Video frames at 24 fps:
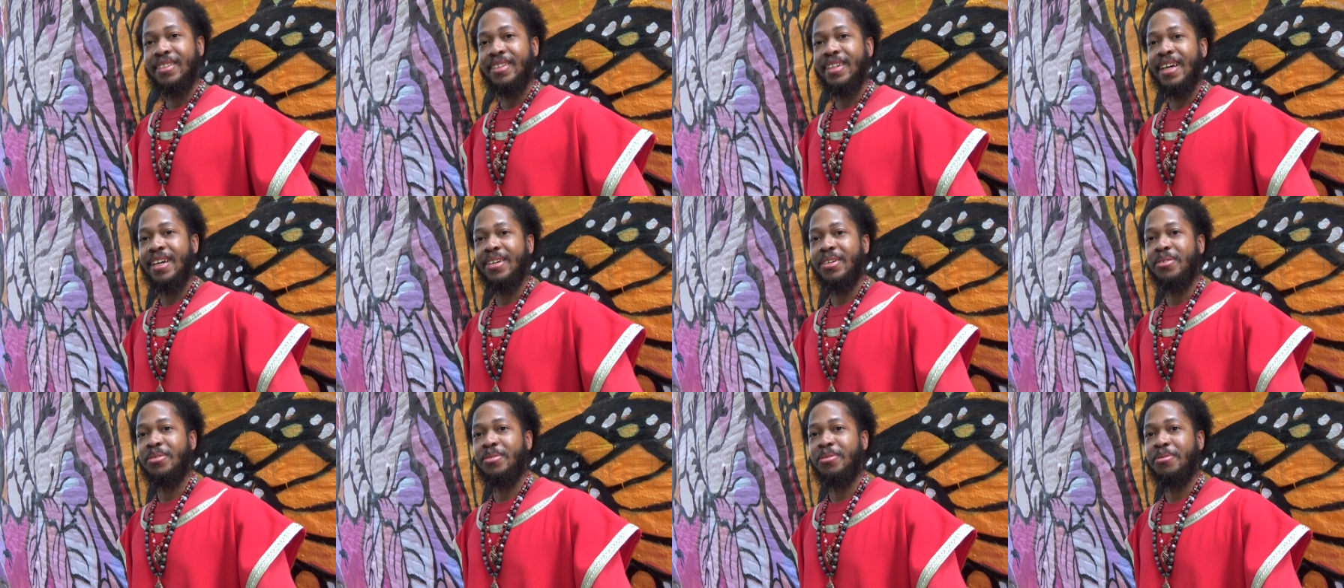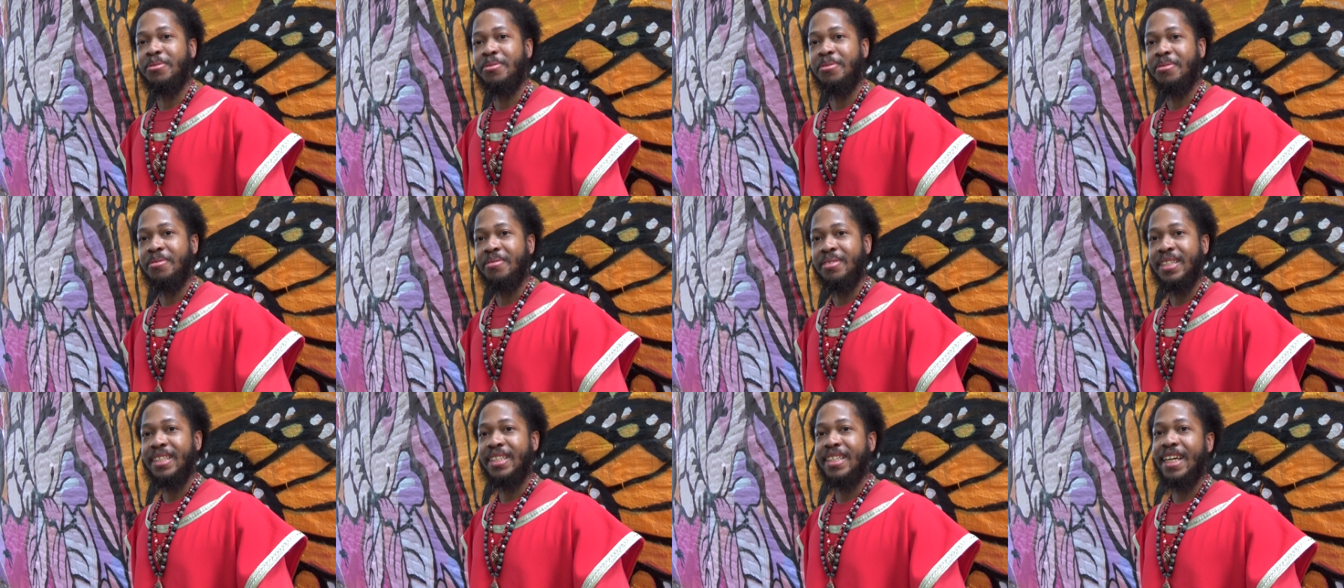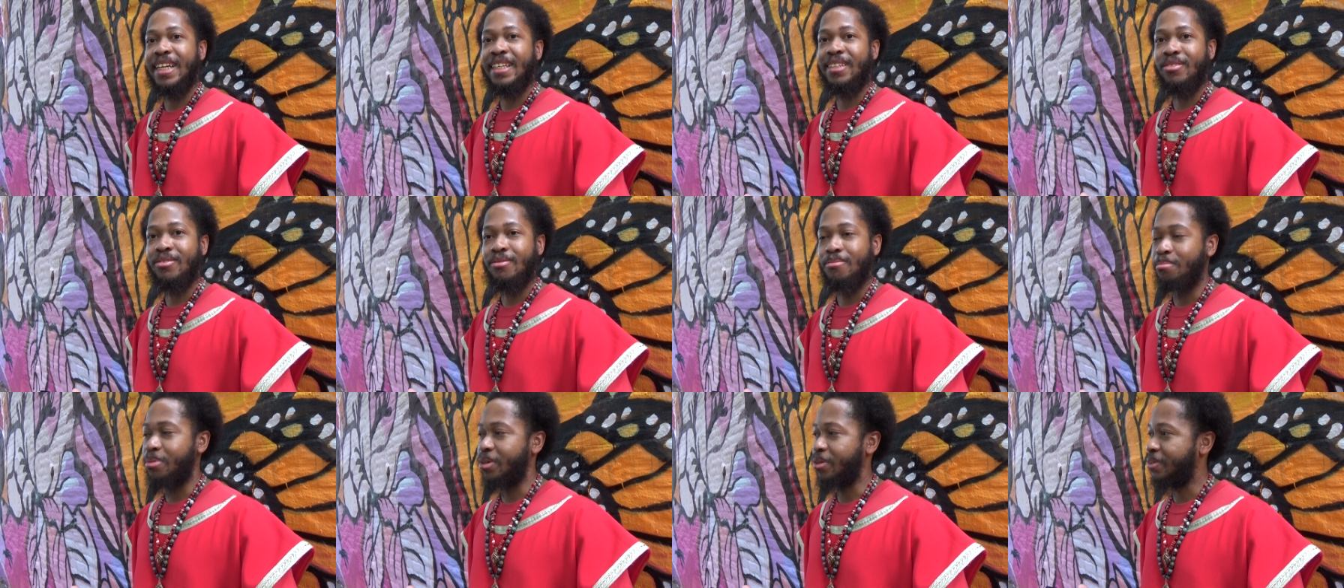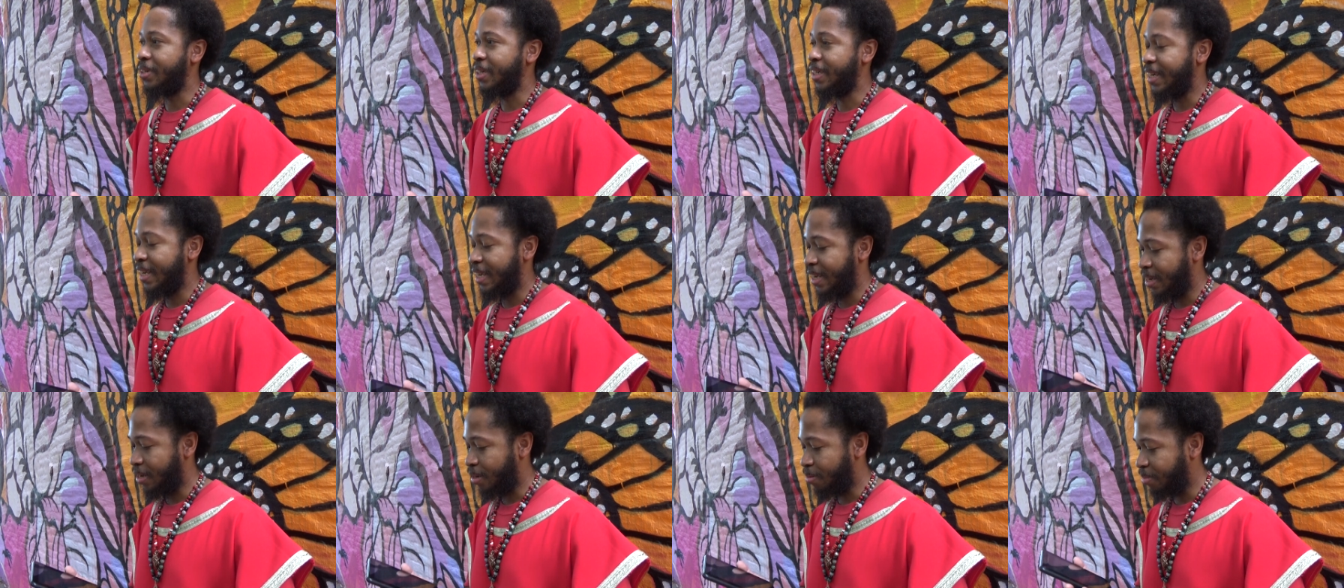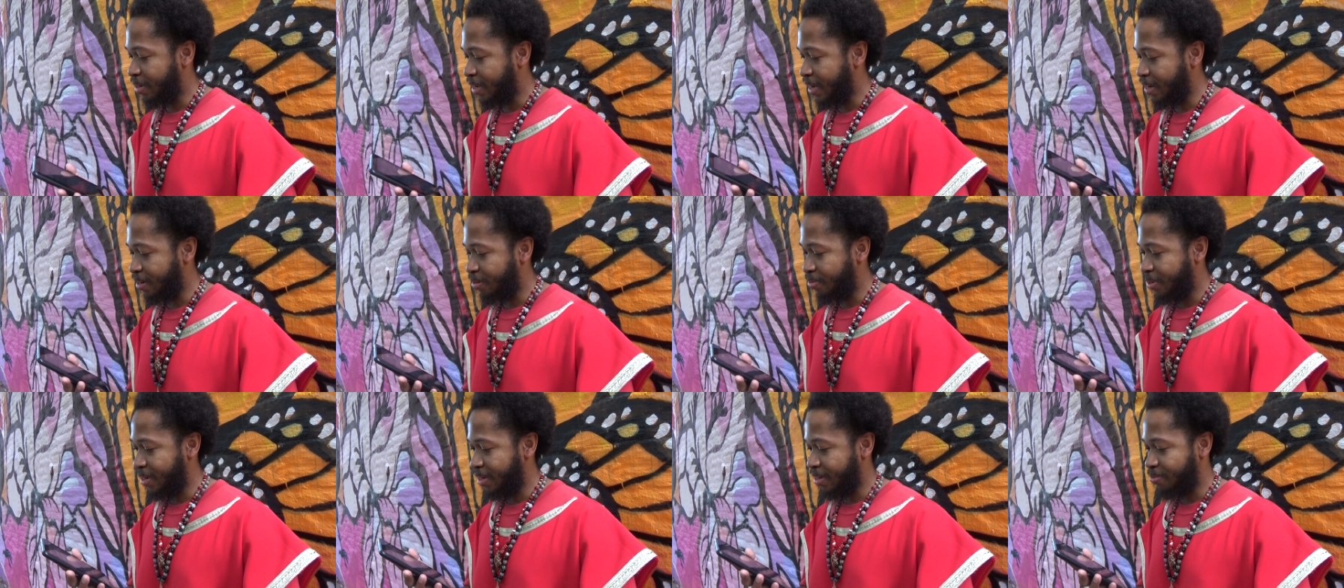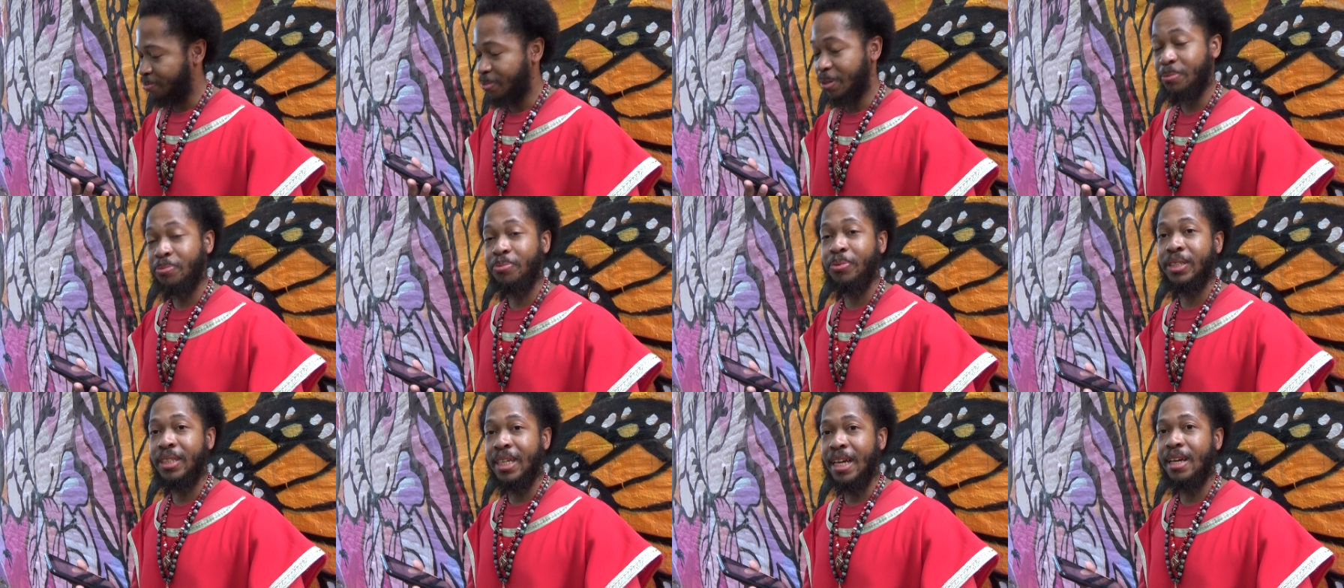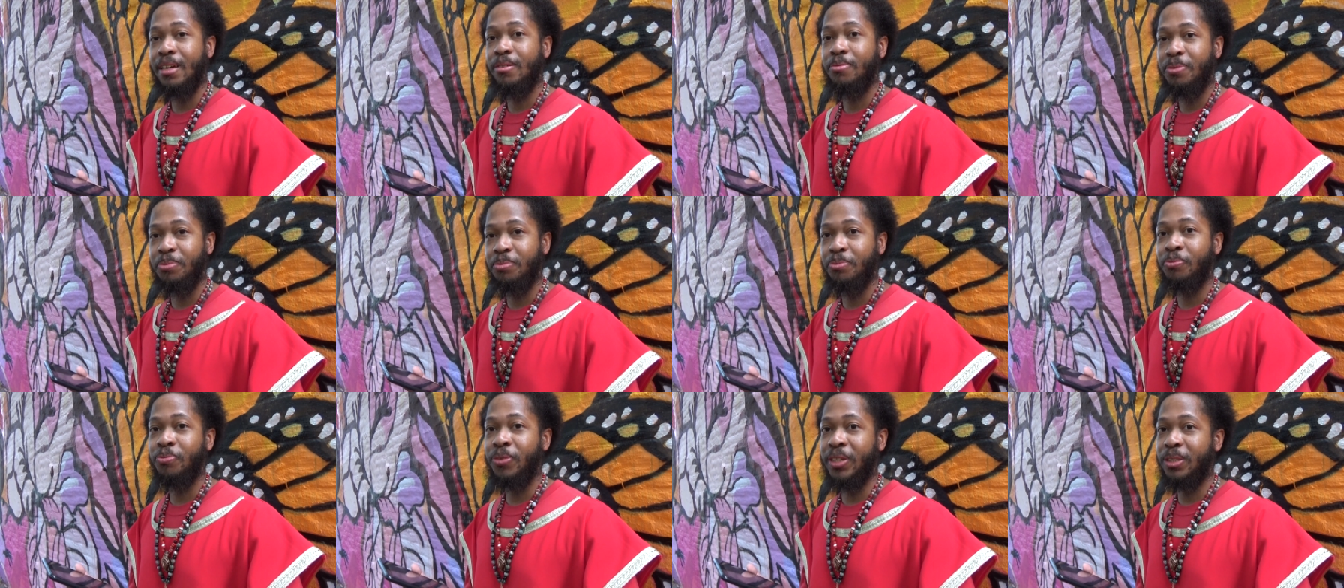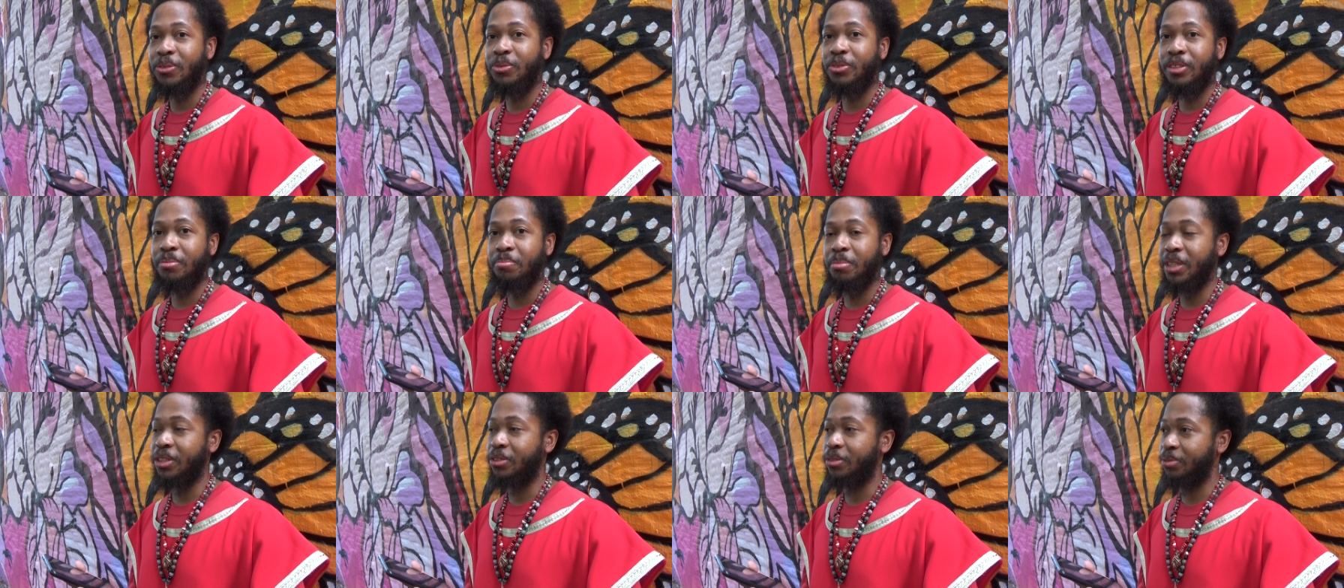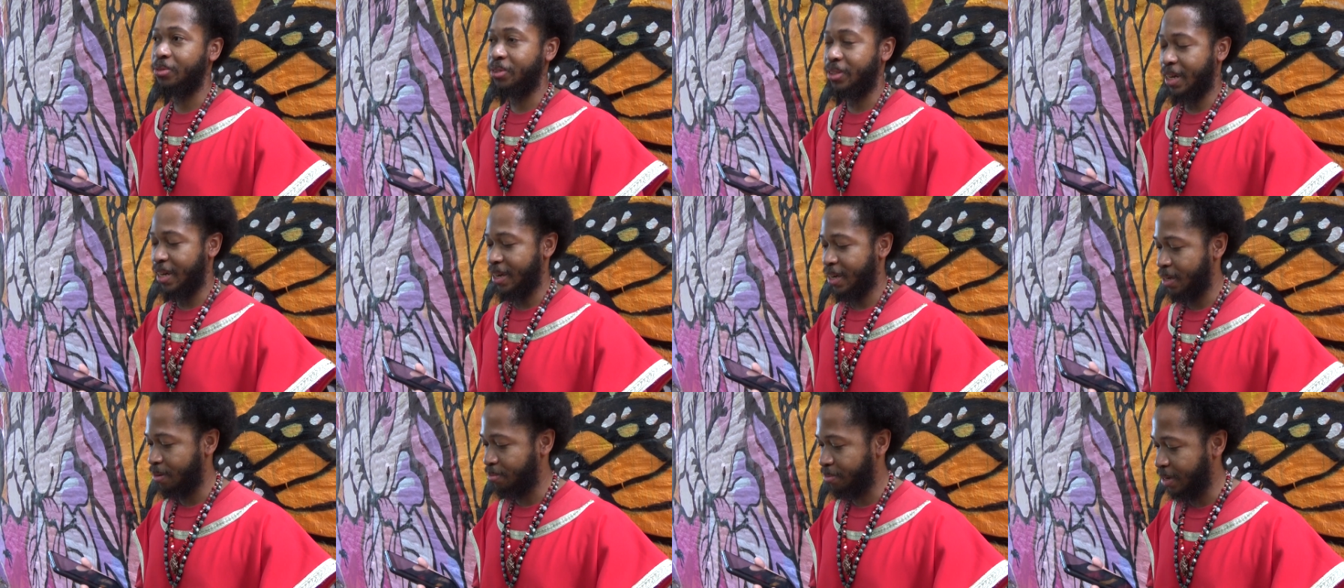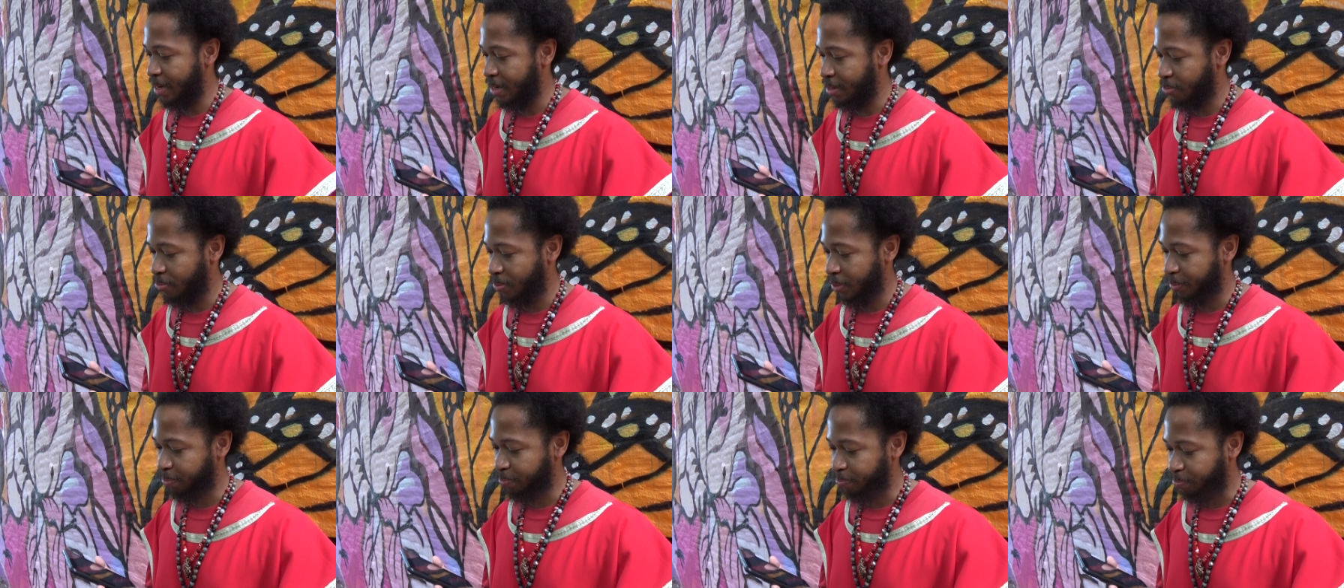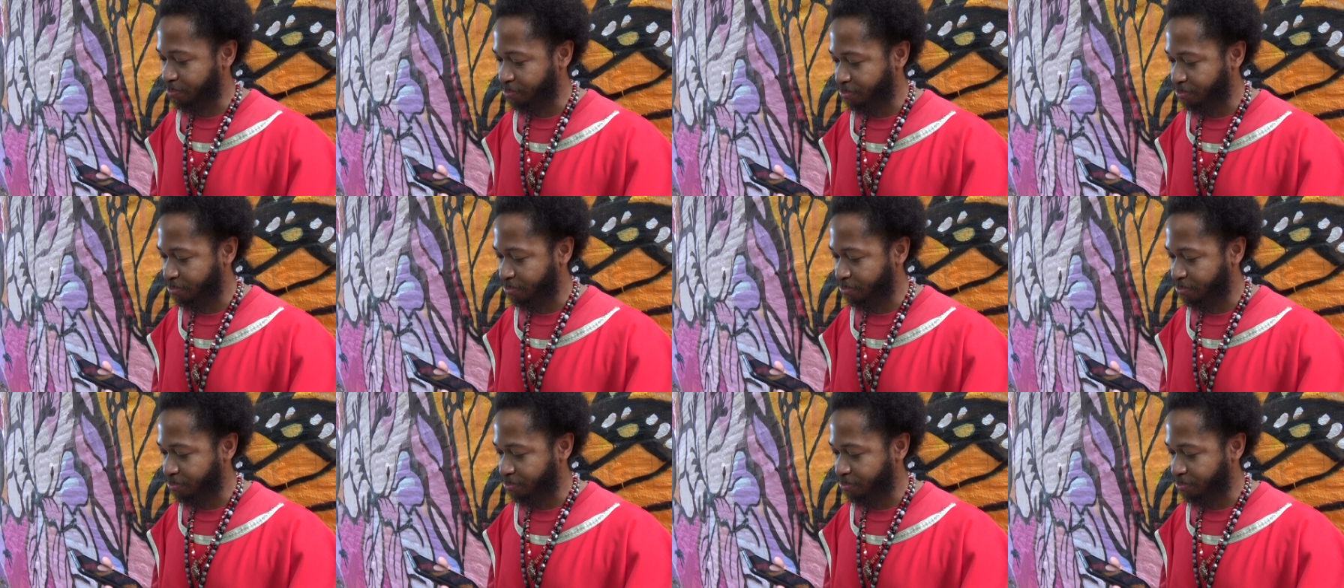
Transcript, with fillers: and oh, his ass gonna burn in hell. But anyway, yeah, with those missiles. Alright, but anyway,